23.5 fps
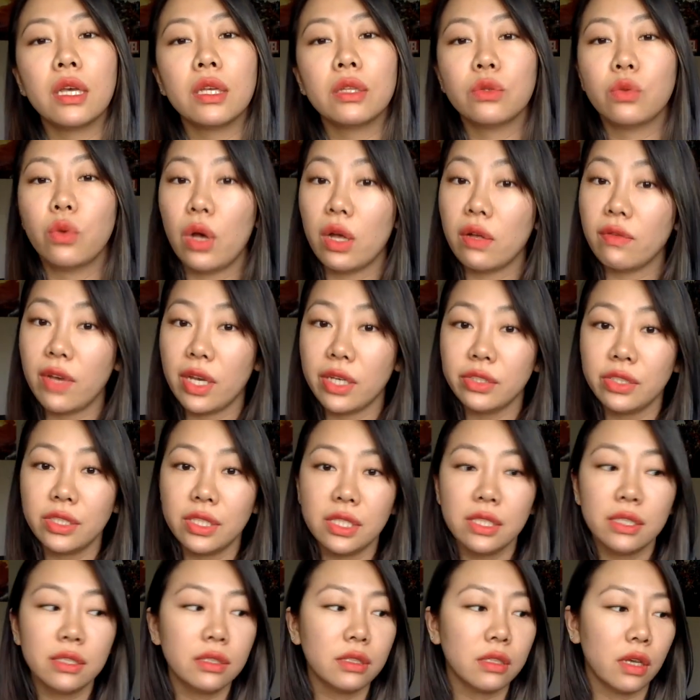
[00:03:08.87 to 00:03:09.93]
12
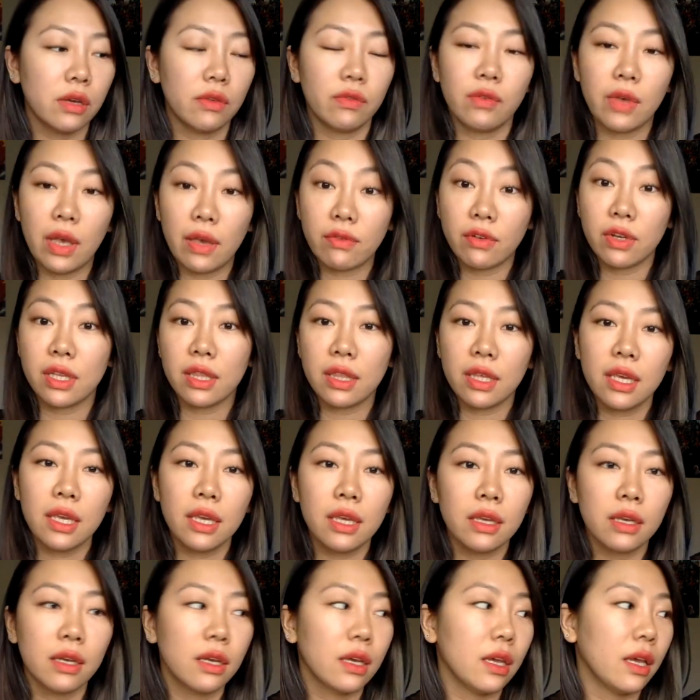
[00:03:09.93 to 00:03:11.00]
ounces of everything.
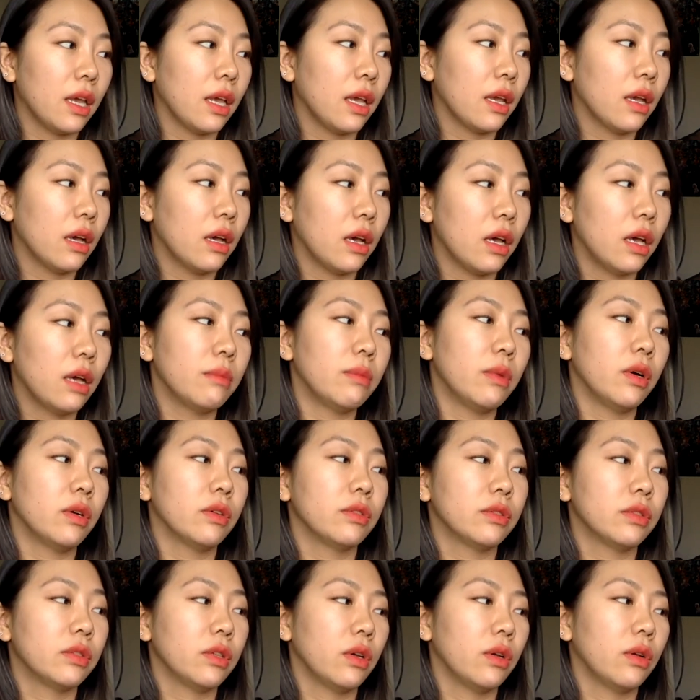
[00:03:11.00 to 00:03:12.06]

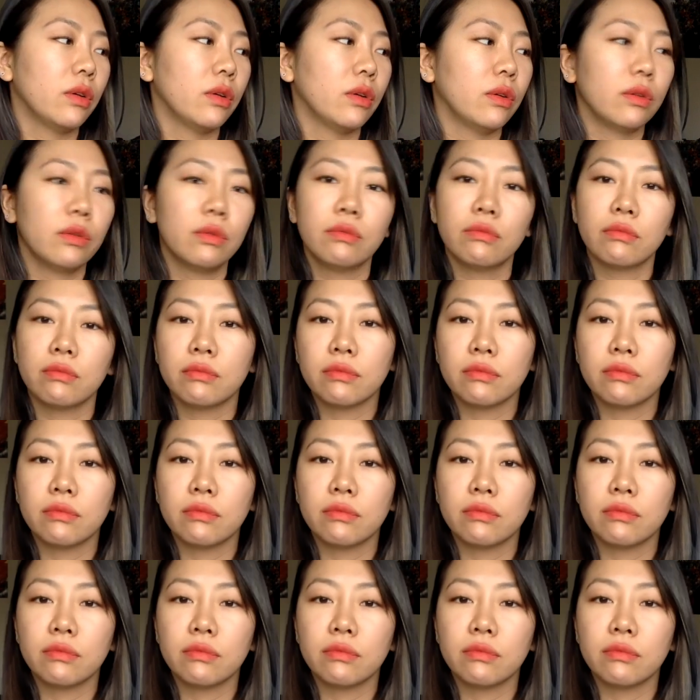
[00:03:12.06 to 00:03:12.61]
Also